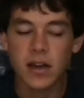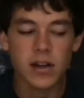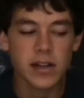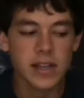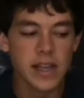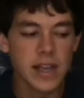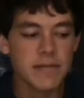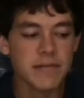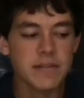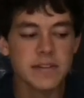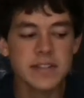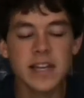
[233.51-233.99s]

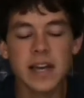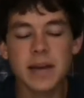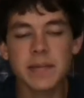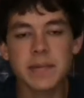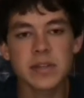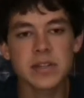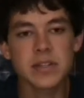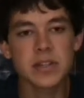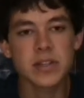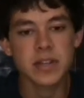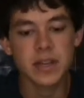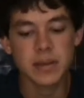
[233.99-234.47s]
Every time
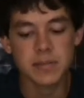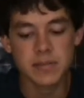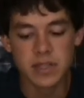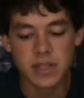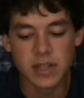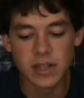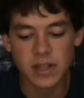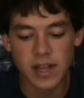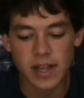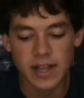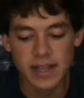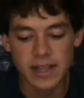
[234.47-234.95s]
he took him to the
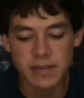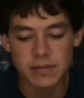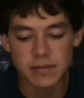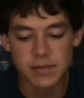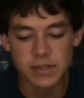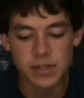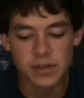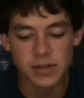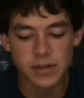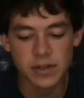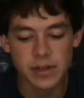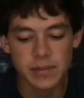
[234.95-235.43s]
line, he was
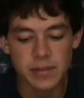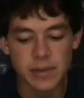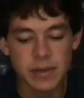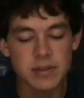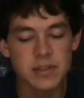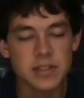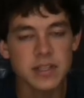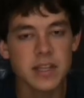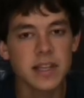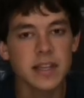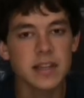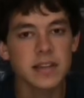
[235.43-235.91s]
owning him. He
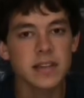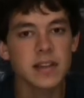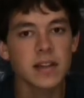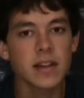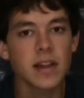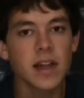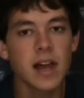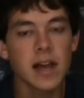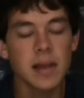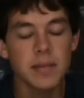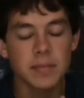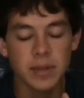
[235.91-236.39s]
was getting to the
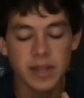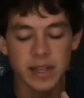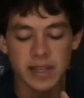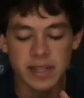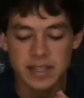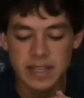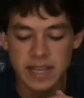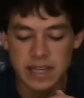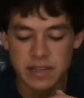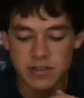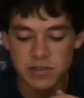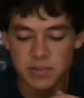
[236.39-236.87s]
line, playing
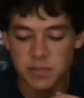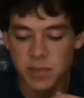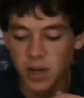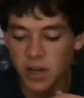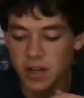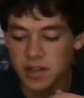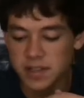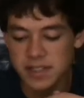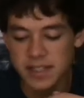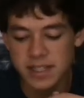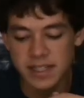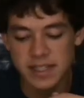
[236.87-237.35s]
dangerous
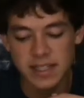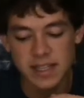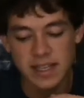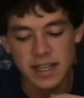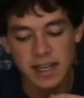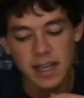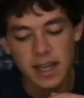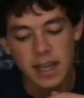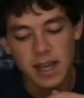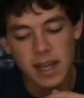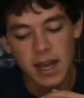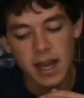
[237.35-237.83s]
balls in.
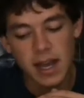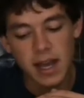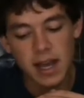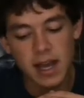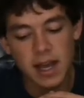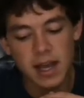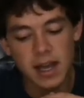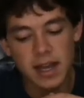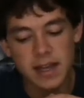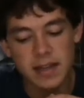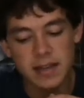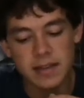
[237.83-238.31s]

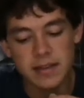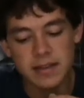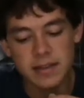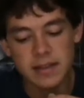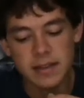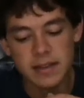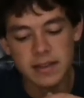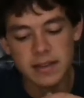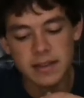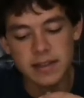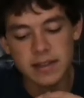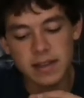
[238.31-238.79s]
I
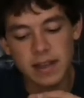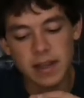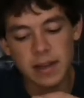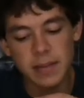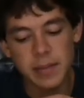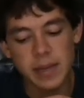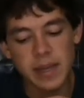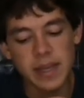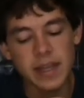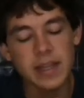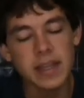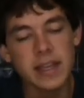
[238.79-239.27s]

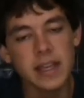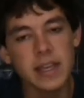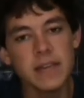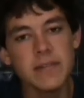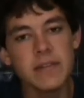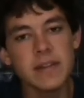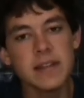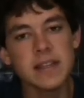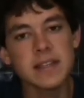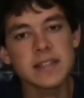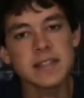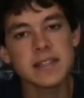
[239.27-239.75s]
mean,
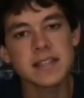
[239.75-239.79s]
even his